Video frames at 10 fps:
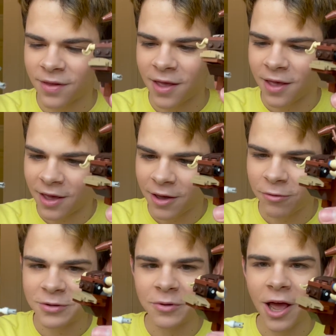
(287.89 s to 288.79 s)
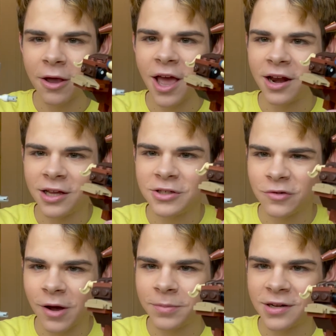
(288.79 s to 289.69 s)
it was when I got
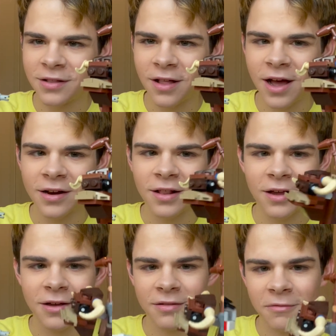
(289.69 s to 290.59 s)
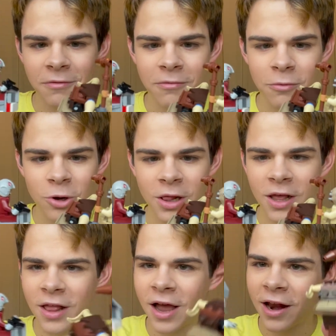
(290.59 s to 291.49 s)
interrupted a lot, like a
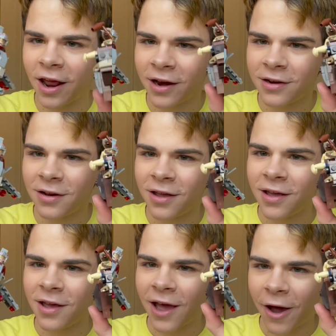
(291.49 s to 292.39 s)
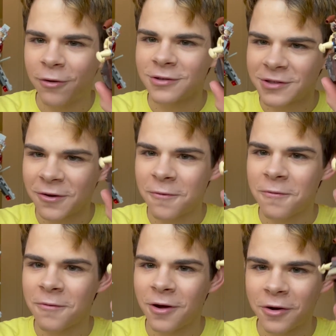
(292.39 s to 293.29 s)
really lot, and I was
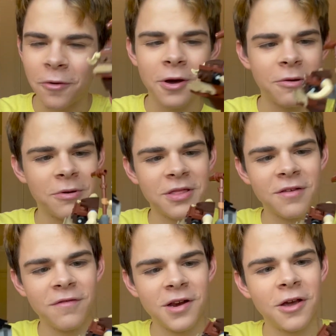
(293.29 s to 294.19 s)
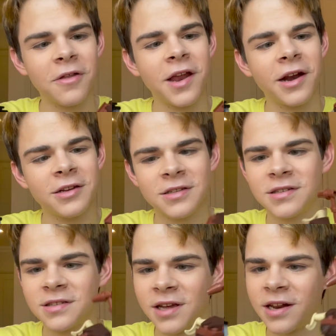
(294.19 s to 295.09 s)
so annoyed with the video that I
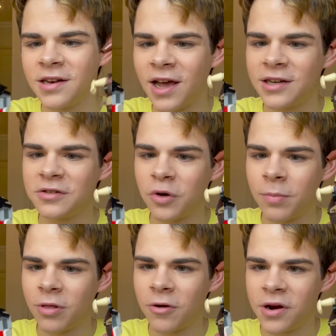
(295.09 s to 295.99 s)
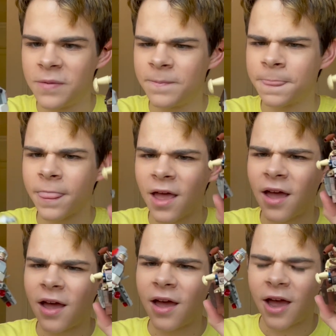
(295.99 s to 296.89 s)
just decided not to upload it.
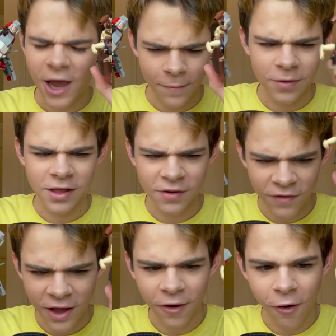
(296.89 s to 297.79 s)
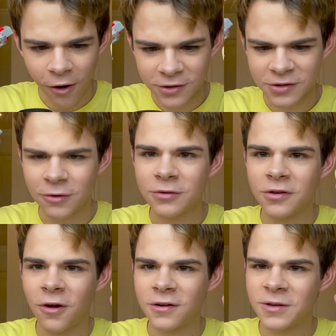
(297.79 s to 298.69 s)
I believe I also
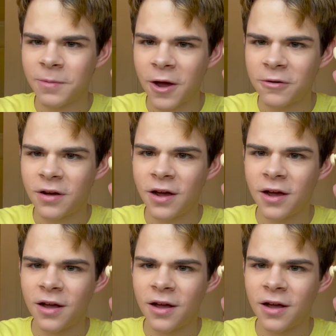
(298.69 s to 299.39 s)
talked about